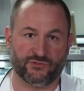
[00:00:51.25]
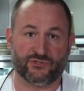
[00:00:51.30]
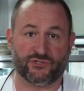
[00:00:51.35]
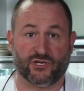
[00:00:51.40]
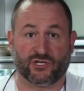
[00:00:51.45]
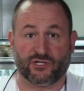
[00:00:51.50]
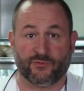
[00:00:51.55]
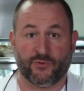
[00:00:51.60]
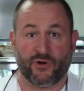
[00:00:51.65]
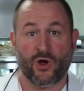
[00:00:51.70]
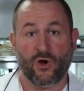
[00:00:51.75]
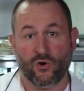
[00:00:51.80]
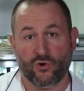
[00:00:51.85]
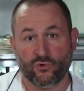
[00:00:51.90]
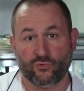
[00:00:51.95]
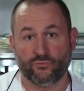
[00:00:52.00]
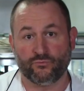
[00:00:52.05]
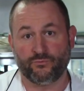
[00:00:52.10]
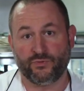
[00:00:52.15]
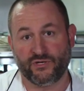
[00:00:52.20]
shuck them at
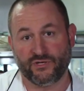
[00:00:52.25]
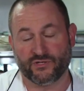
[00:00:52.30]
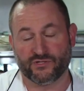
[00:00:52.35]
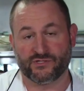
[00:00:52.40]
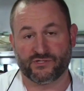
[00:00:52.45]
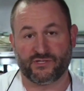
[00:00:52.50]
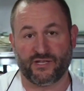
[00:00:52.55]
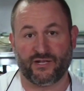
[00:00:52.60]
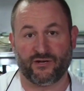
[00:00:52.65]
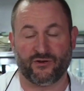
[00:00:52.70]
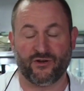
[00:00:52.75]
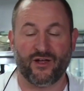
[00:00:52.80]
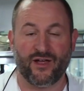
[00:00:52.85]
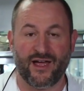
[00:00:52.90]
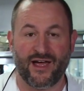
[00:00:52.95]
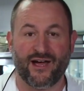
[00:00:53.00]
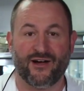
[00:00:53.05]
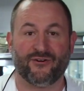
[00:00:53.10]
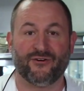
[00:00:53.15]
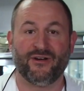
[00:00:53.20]
home because they don't know
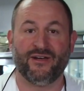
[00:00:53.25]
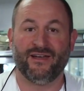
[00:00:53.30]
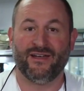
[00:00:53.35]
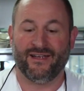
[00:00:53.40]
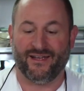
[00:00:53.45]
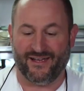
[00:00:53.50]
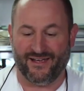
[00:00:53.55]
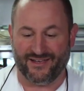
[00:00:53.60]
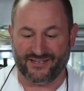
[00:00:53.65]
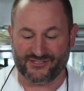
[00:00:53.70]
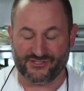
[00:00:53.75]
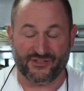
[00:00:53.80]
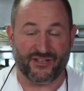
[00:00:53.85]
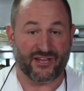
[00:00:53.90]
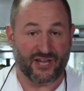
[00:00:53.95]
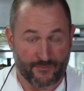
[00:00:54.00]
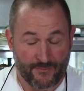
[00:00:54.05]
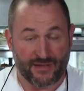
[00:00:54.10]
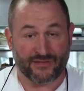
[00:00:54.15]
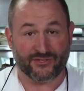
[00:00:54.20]
how. So they
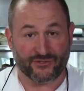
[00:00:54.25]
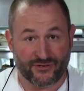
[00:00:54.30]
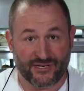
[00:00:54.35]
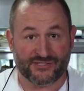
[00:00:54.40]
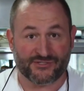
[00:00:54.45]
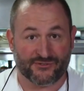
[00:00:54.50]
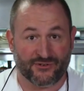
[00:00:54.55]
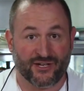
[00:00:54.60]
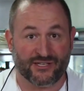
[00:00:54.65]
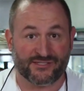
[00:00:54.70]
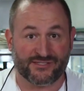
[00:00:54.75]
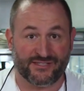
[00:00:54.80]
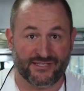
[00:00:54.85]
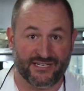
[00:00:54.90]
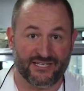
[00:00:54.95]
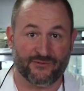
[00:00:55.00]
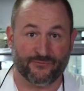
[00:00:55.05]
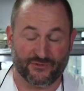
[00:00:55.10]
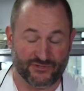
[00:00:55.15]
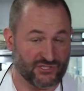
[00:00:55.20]
come out to the restaurants to
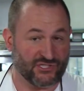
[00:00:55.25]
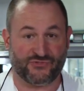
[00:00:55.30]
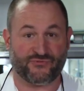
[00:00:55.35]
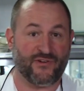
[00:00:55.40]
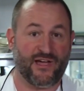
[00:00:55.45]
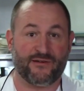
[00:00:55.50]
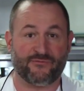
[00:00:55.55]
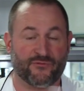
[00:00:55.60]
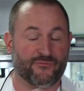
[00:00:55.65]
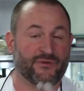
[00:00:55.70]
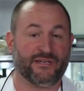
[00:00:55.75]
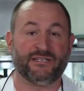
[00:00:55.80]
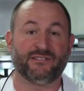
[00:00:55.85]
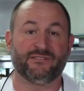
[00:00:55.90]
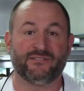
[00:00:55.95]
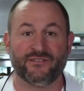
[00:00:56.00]
eat them, which is fine with me,